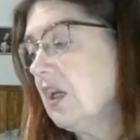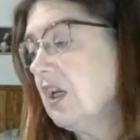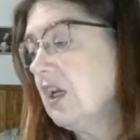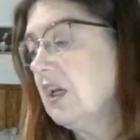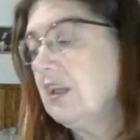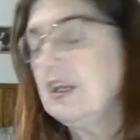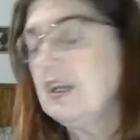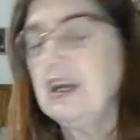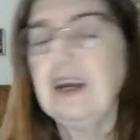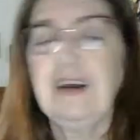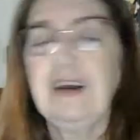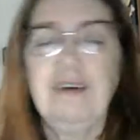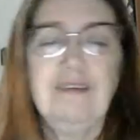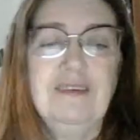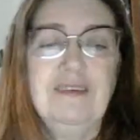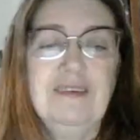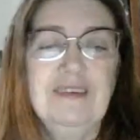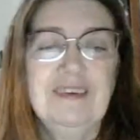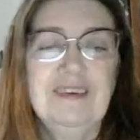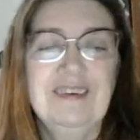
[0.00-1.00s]
Now,
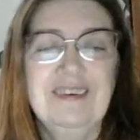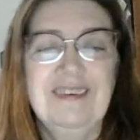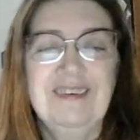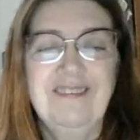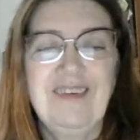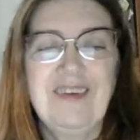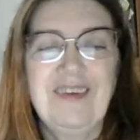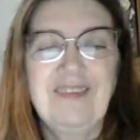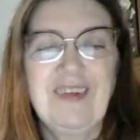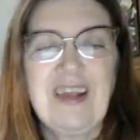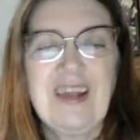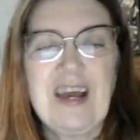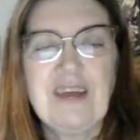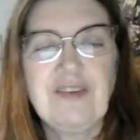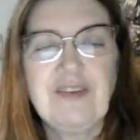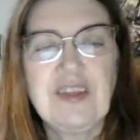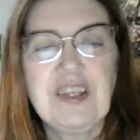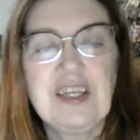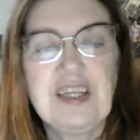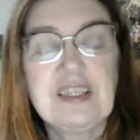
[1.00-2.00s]
people
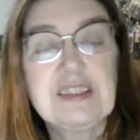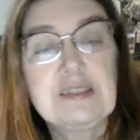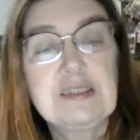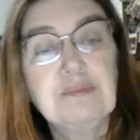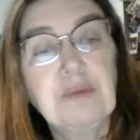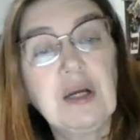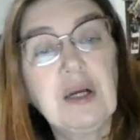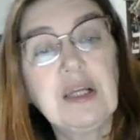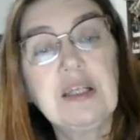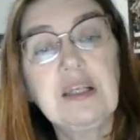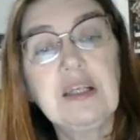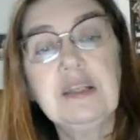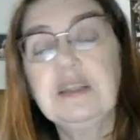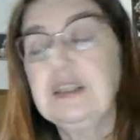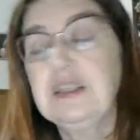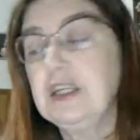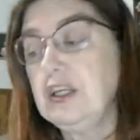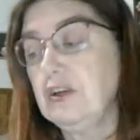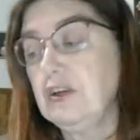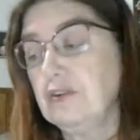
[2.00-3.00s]
laugh at this, but
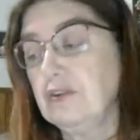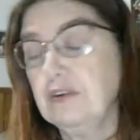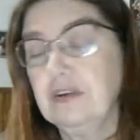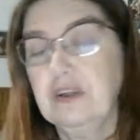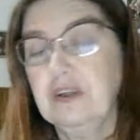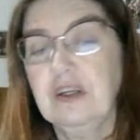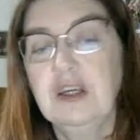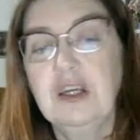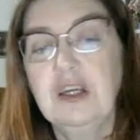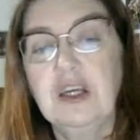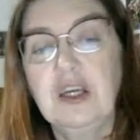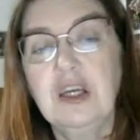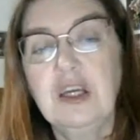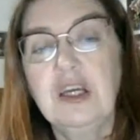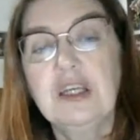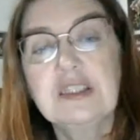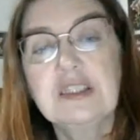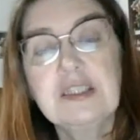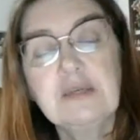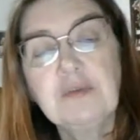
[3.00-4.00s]
deer.
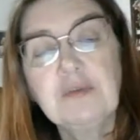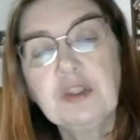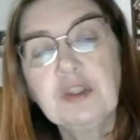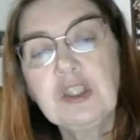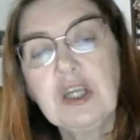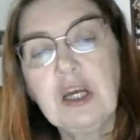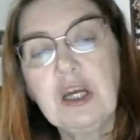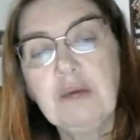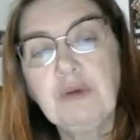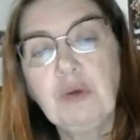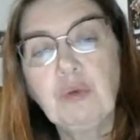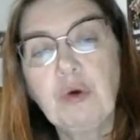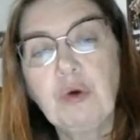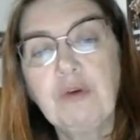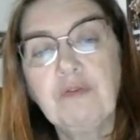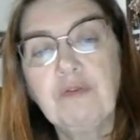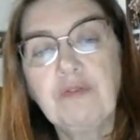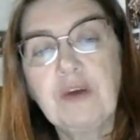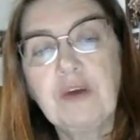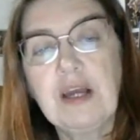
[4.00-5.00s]
Summertime, you
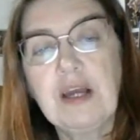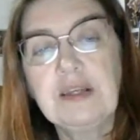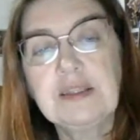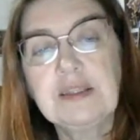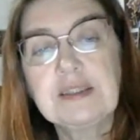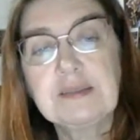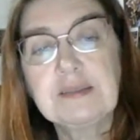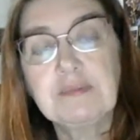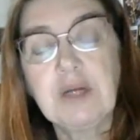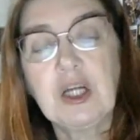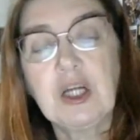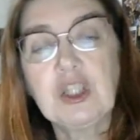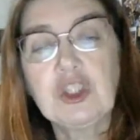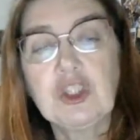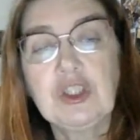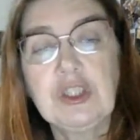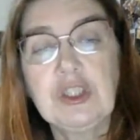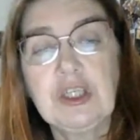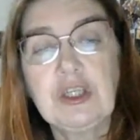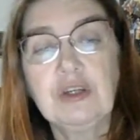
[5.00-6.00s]
won't find as
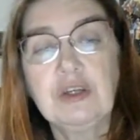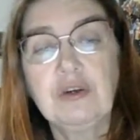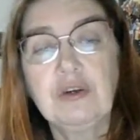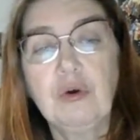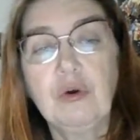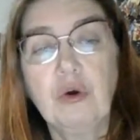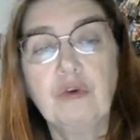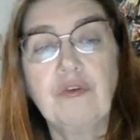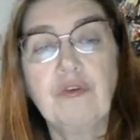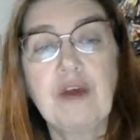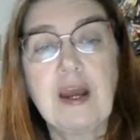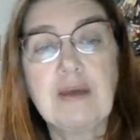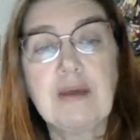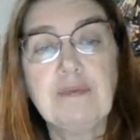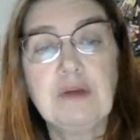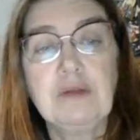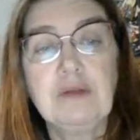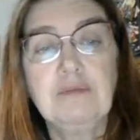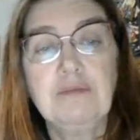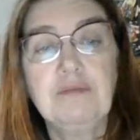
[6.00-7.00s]
much deer or
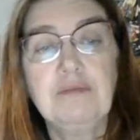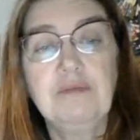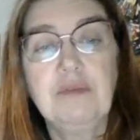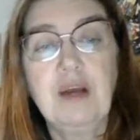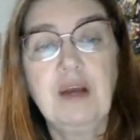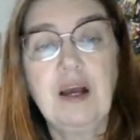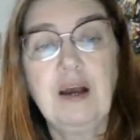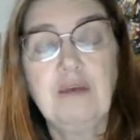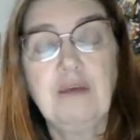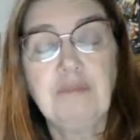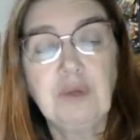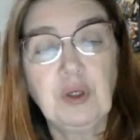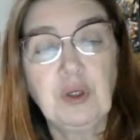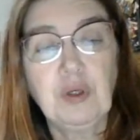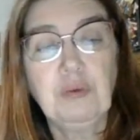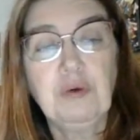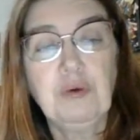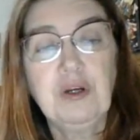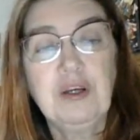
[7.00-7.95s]
rabbit poop.